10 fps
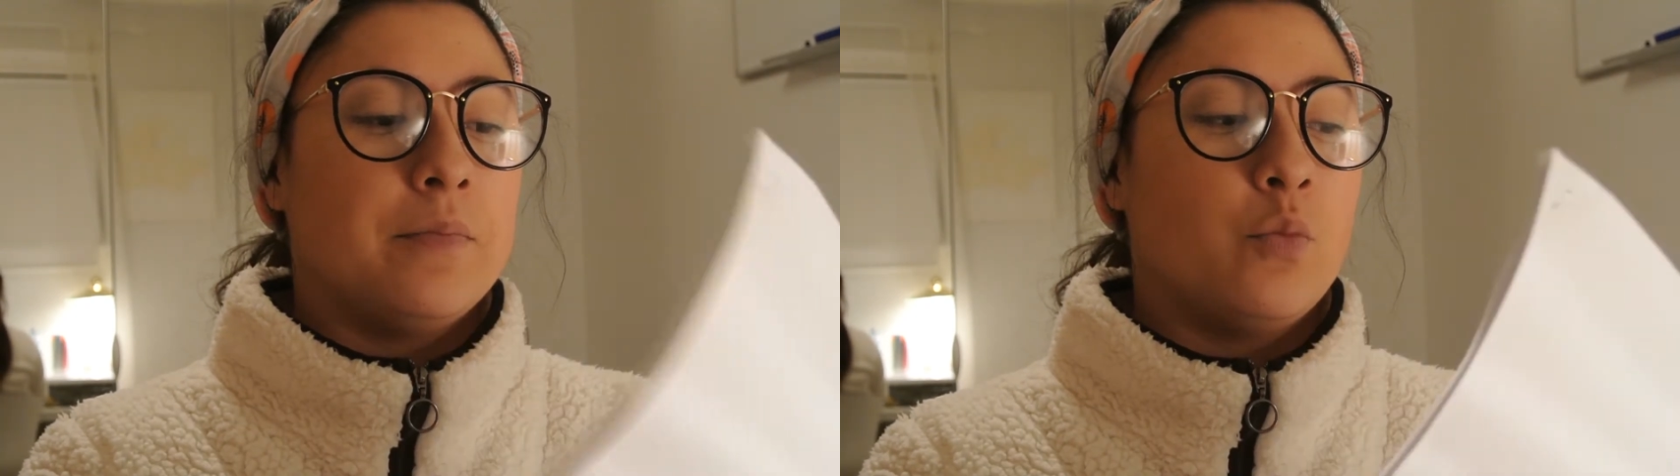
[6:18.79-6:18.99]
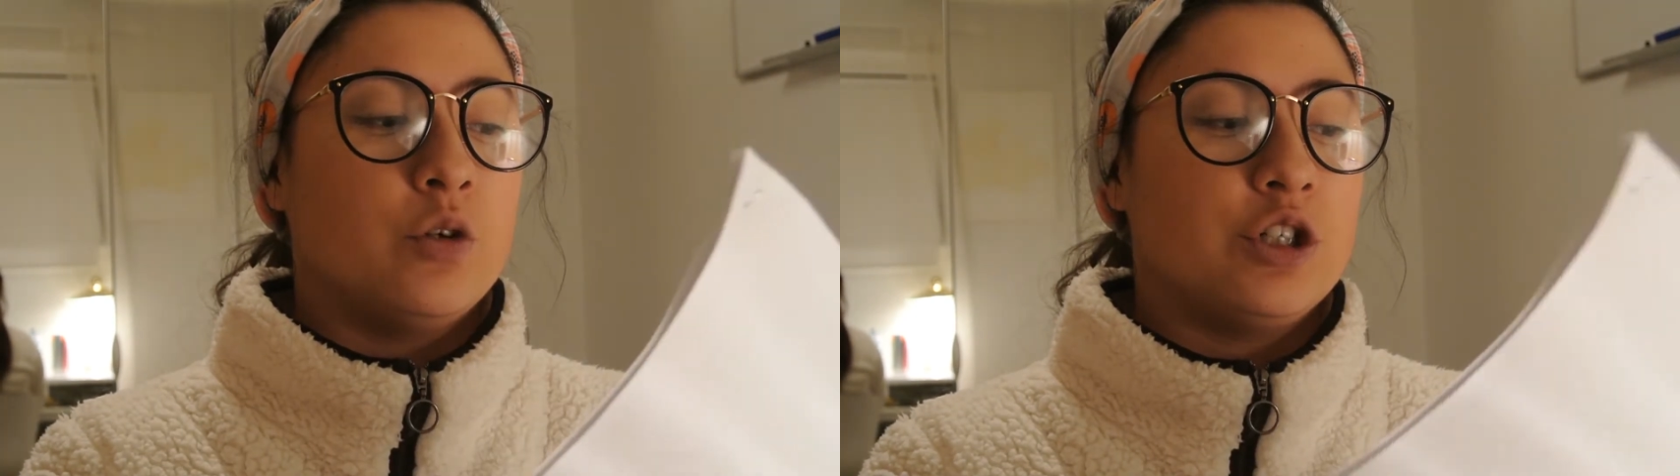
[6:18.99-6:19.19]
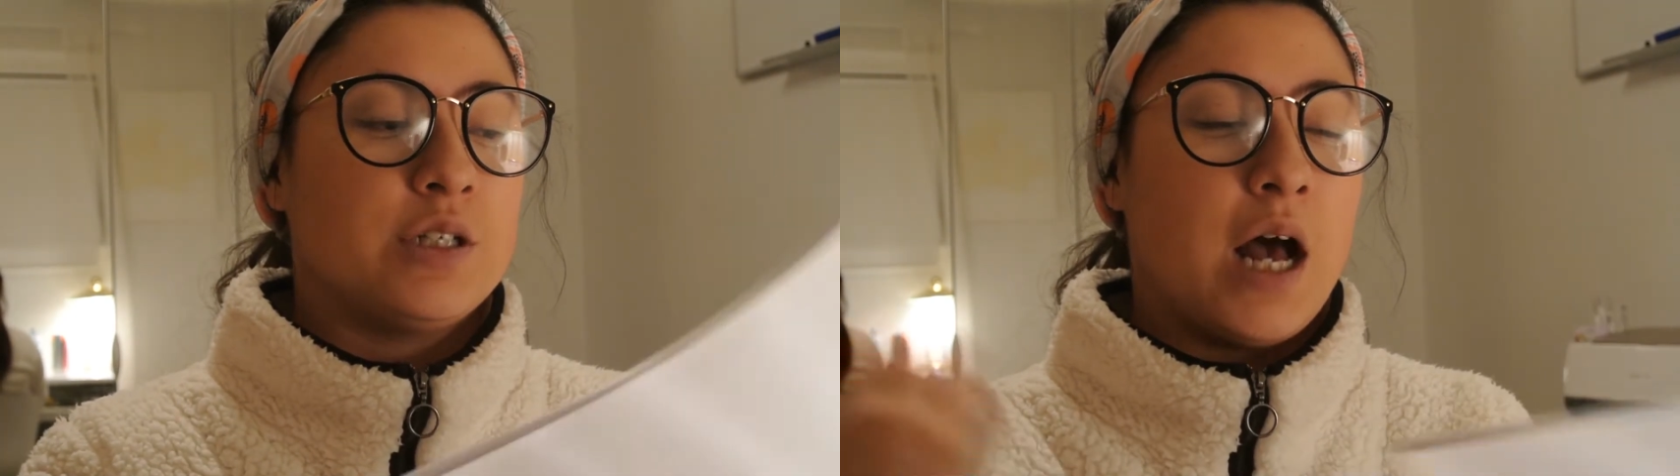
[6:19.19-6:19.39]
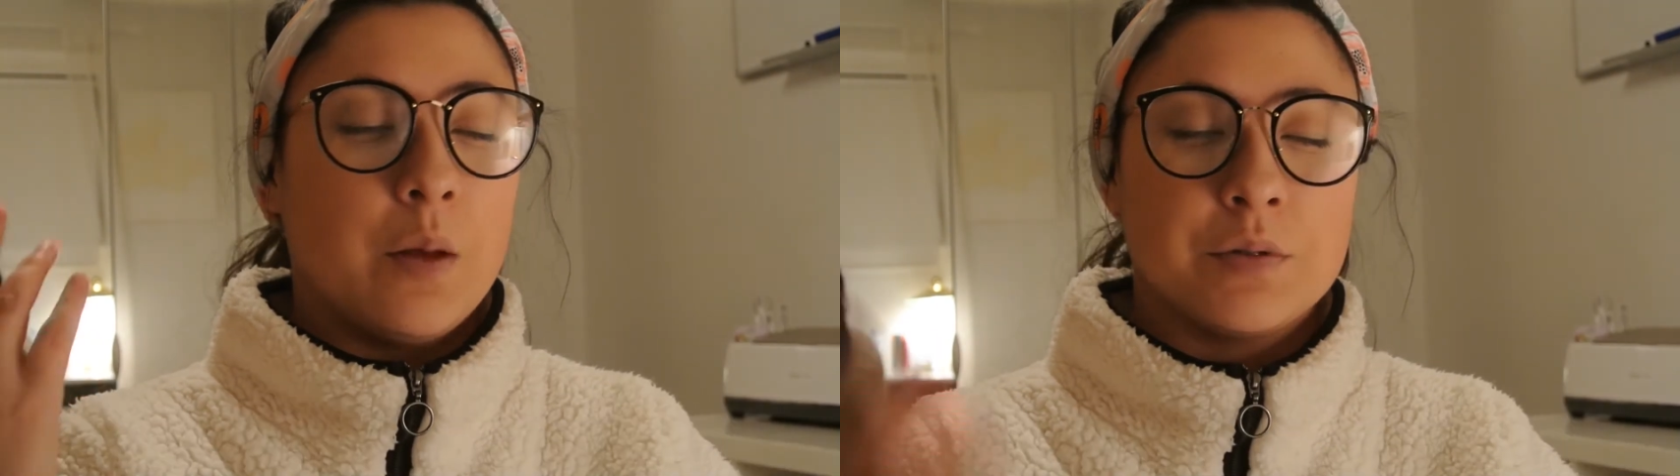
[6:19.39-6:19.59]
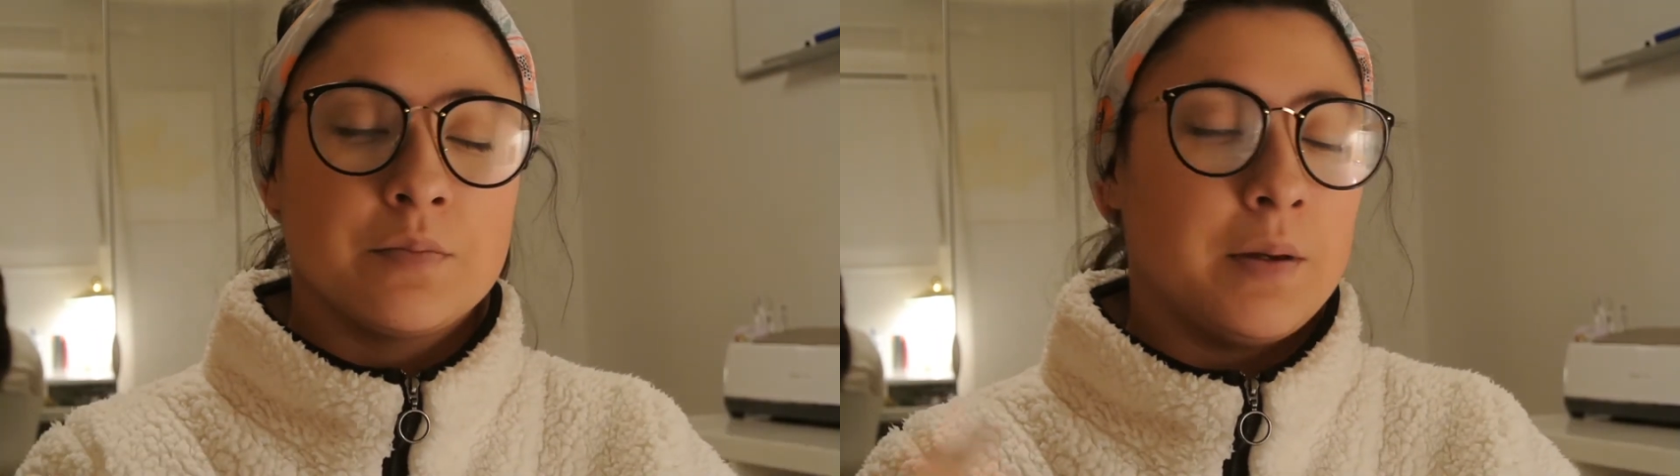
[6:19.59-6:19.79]
which just
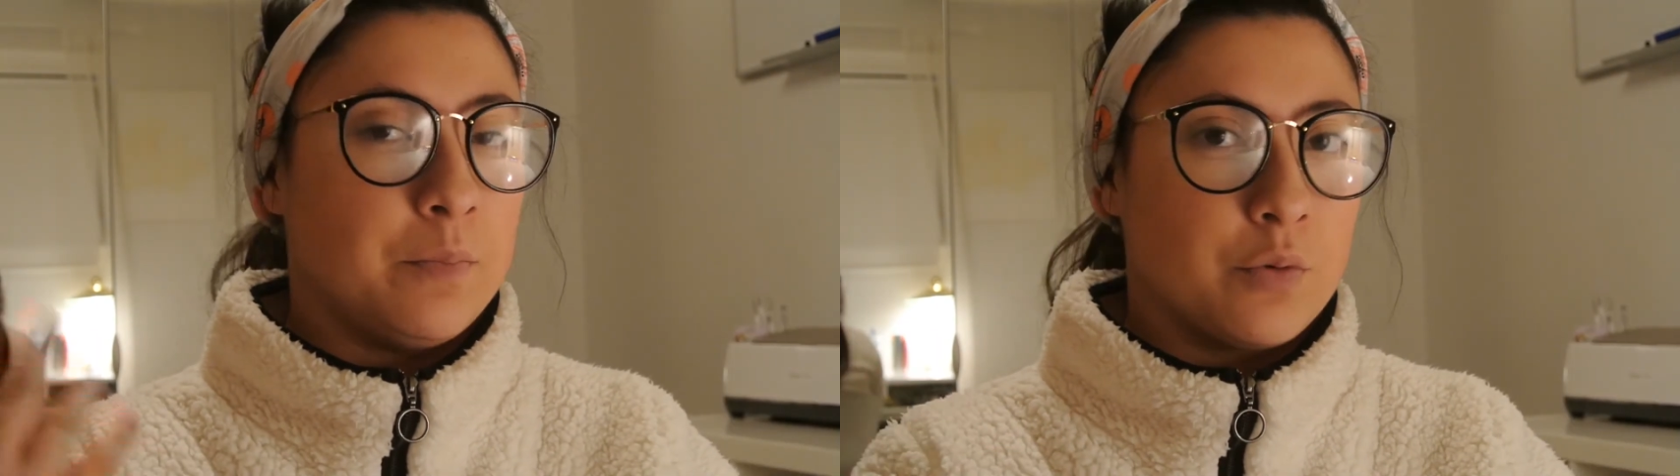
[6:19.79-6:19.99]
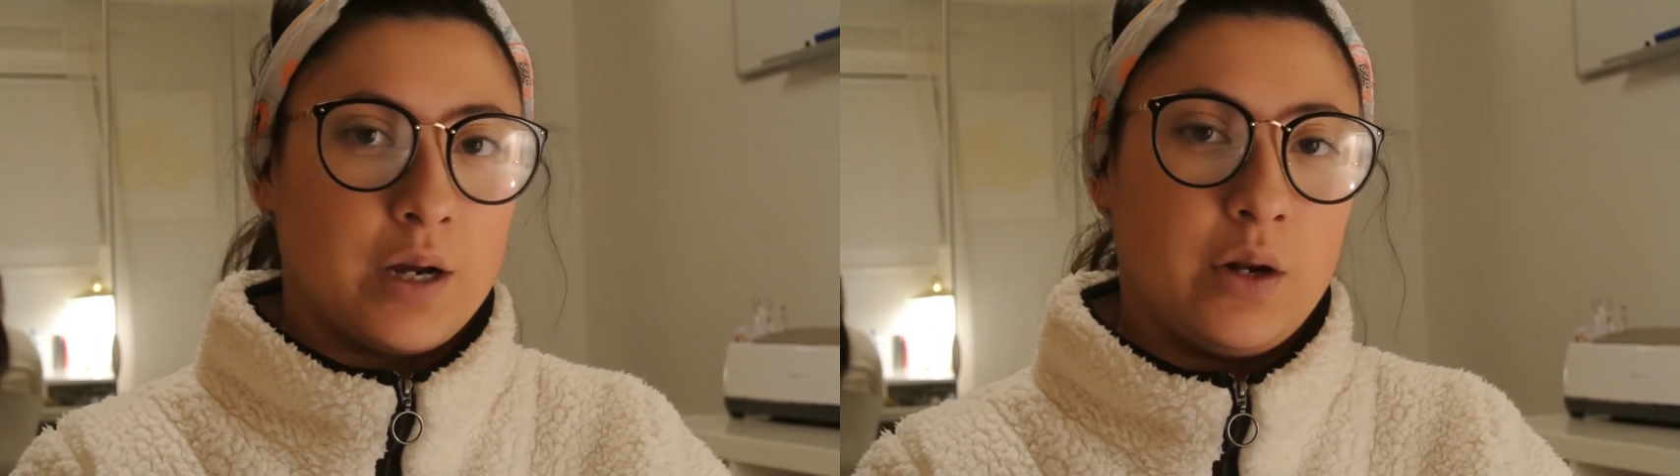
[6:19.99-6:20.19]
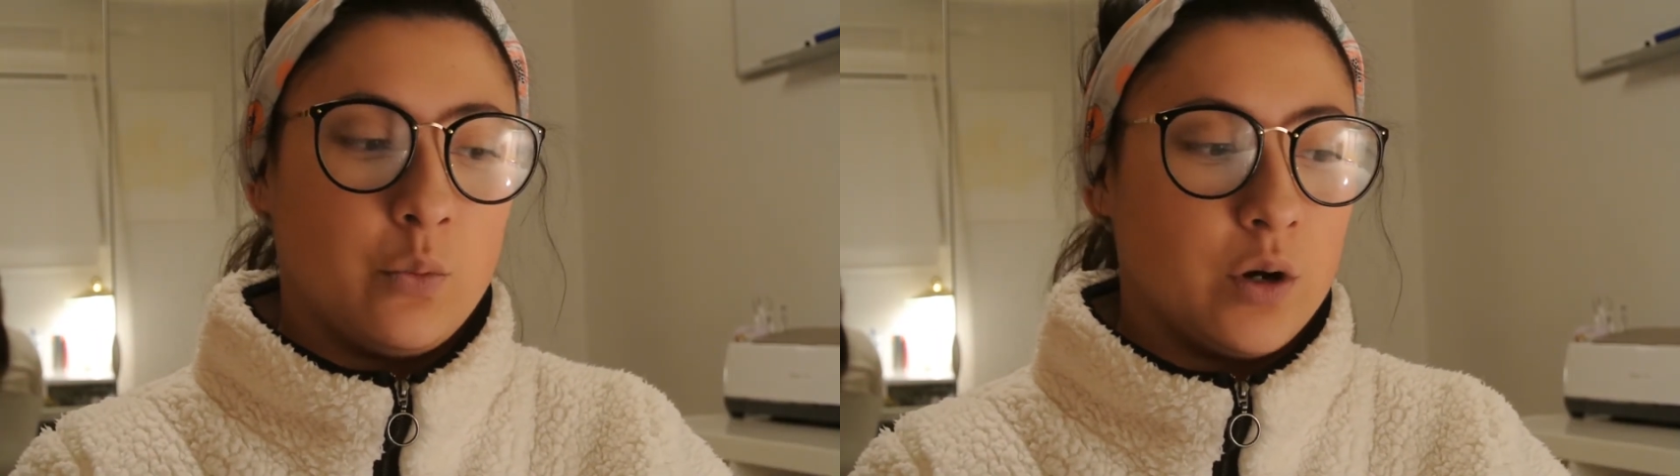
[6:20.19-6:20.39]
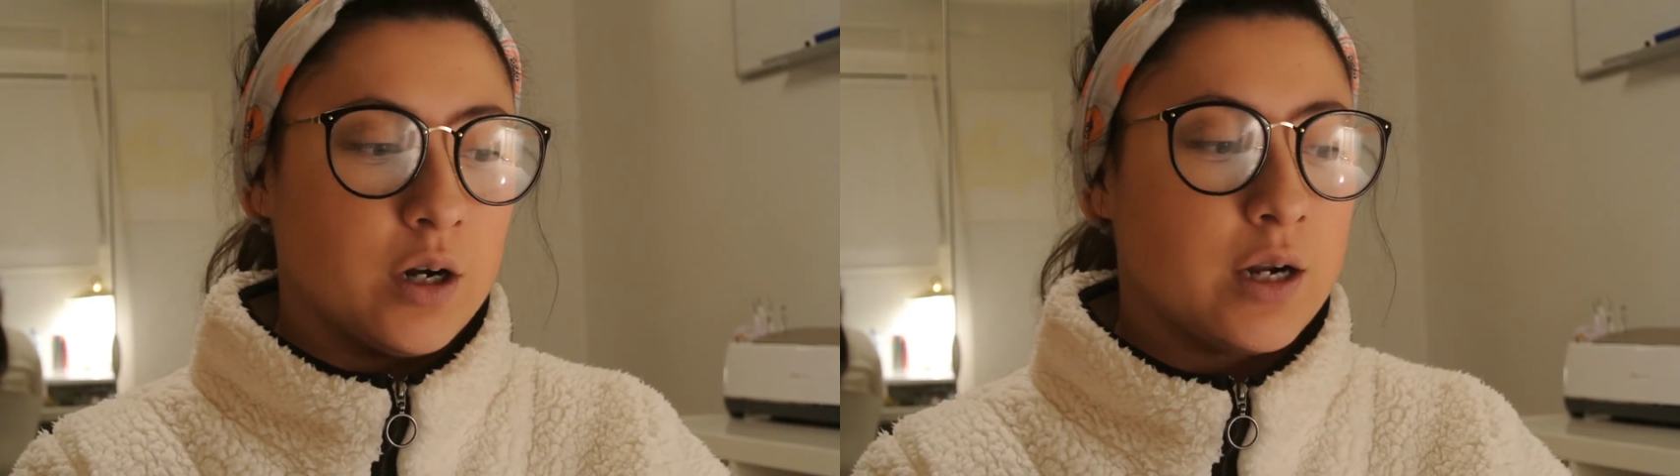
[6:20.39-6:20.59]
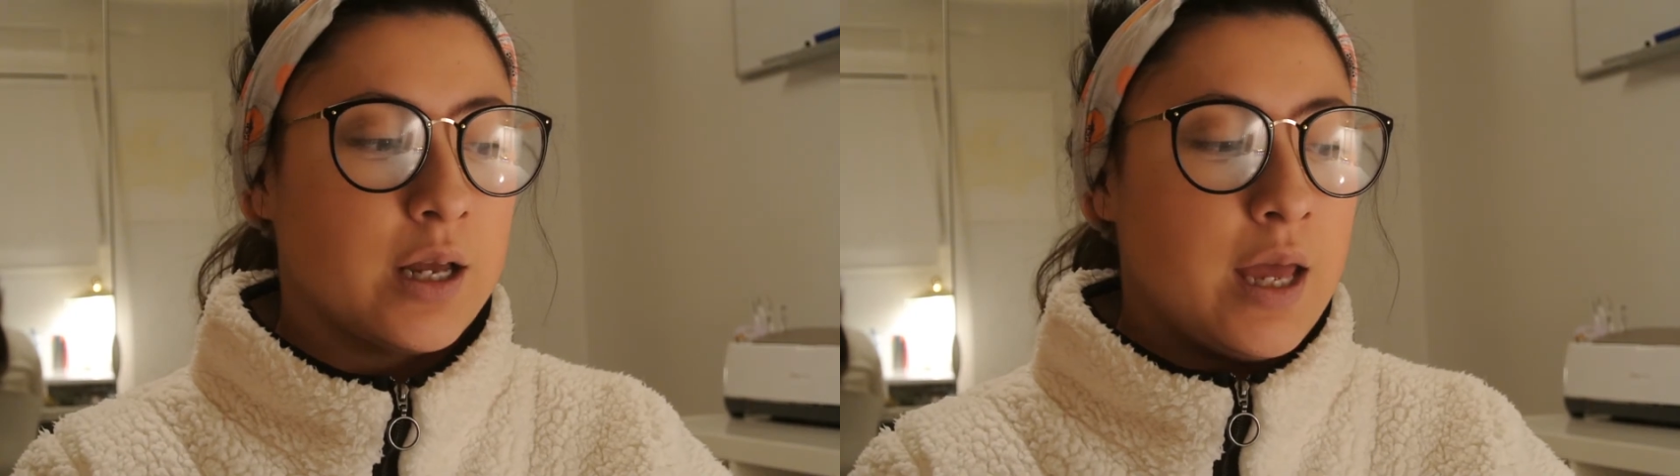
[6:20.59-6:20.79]
helps my brain
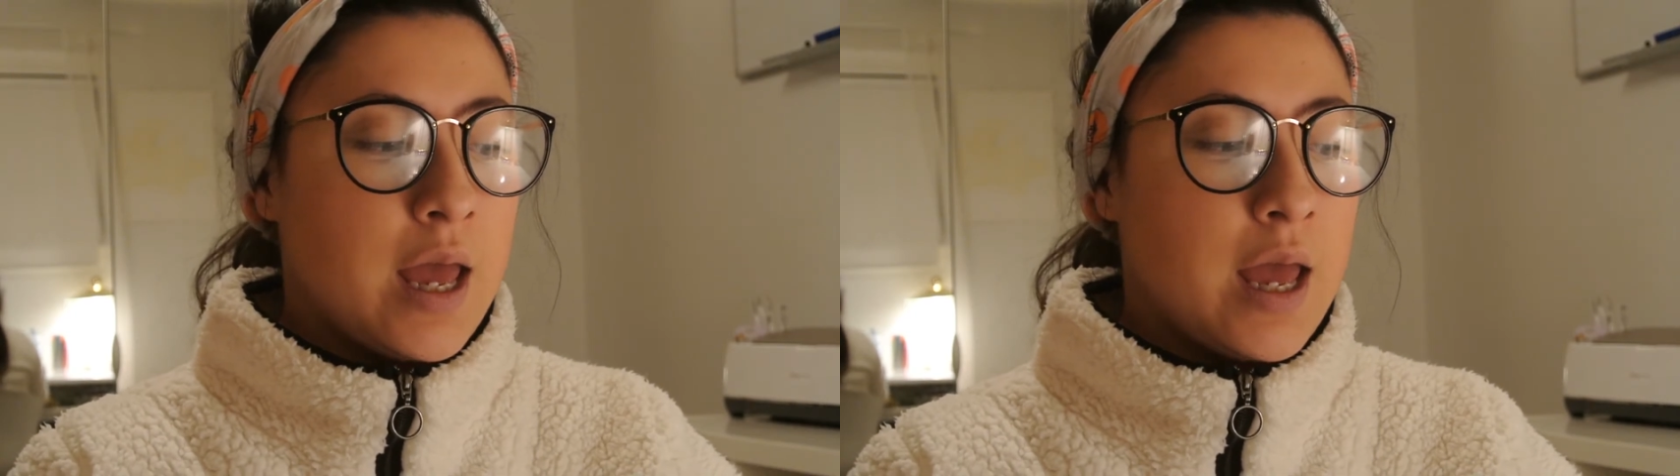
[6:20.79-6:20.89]
work.